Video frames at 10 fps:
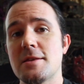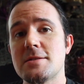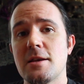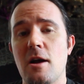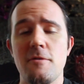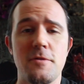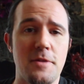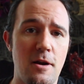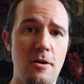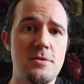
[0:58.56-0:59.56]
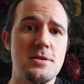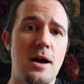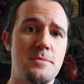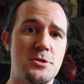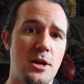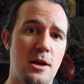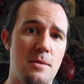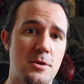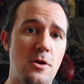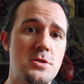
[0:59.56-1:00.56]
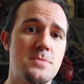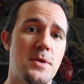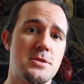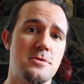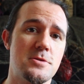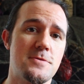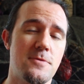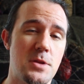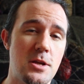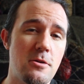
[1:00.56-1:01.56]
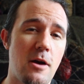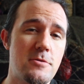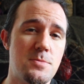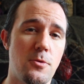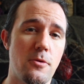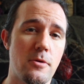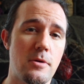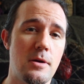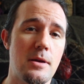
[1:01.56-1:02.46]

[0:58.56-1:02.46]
this thing off with an all-time jam, Ghostbusters from the year I was born,